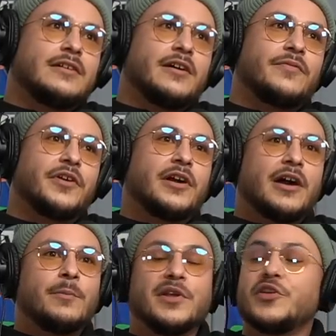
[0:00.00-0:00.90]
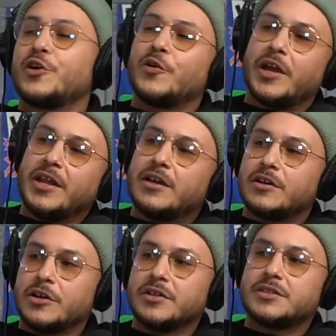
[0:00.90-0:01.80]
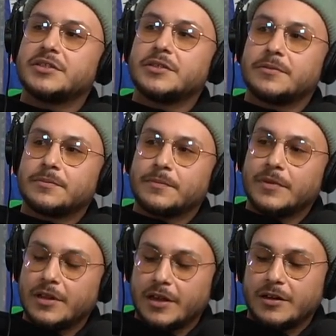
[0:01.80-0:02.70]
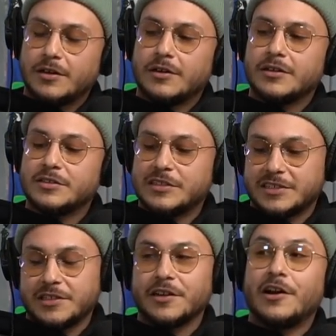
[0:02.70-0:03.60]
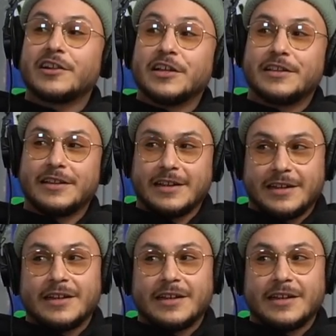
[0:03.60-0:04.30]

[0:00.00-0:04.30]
I forgot. But they're creating a currency. Like that's going to knock the euro.